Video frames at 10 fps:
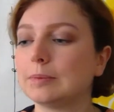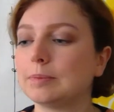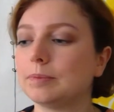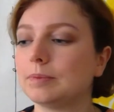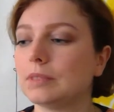
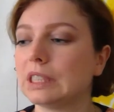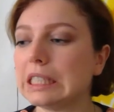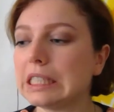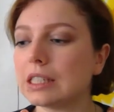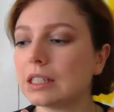
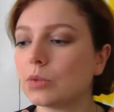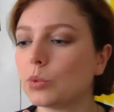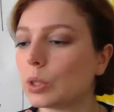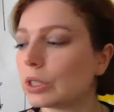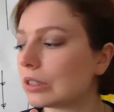Knitting
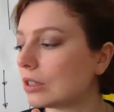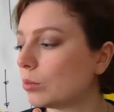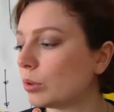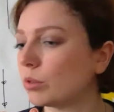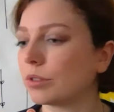works
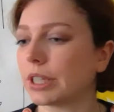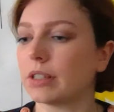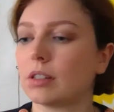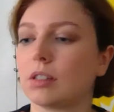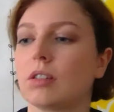in
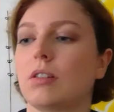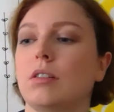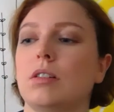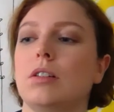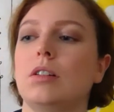progress
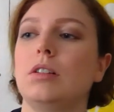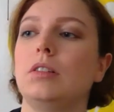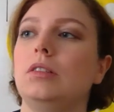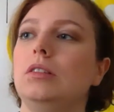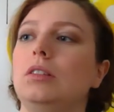
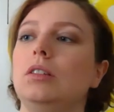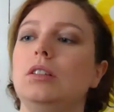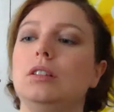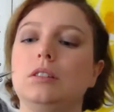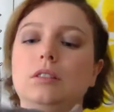are
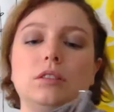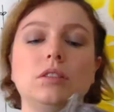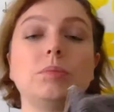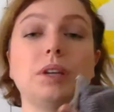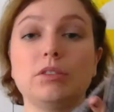
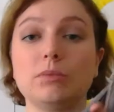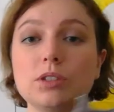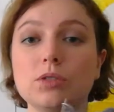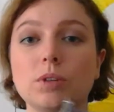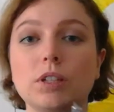the
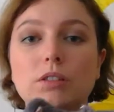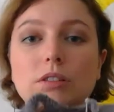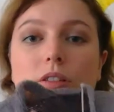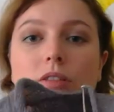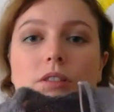Pavement
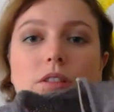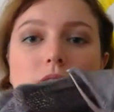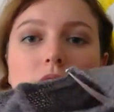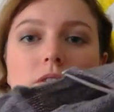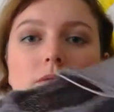Sweater
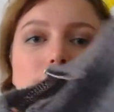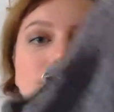still.